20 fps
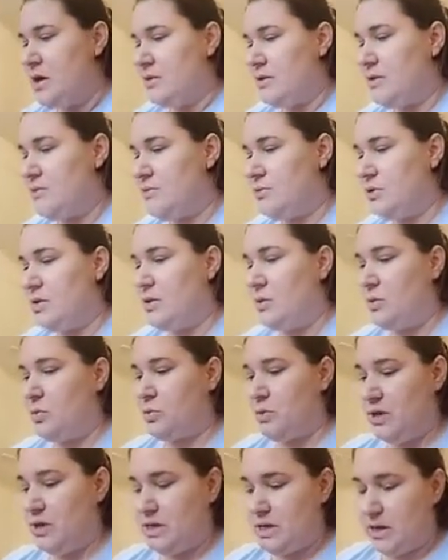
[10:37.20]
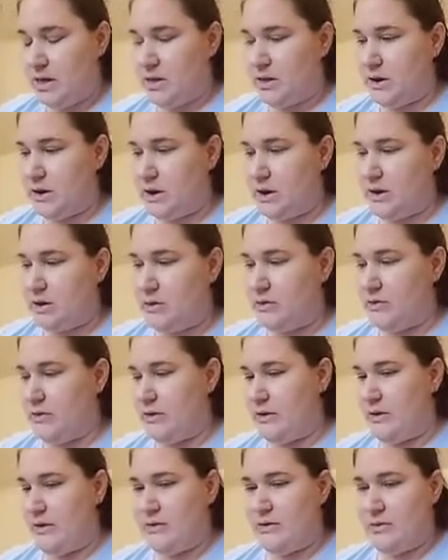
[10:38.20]
This is really the only thing that I use.
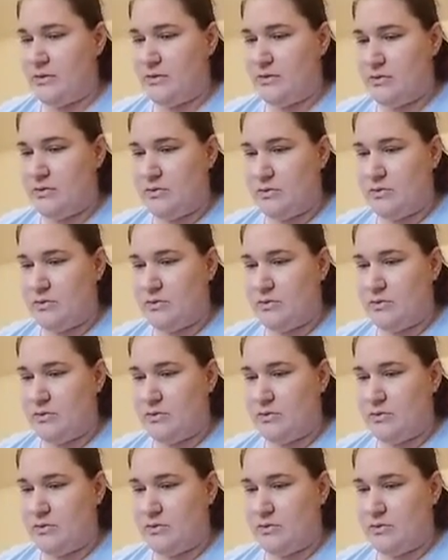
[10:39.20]
It isn't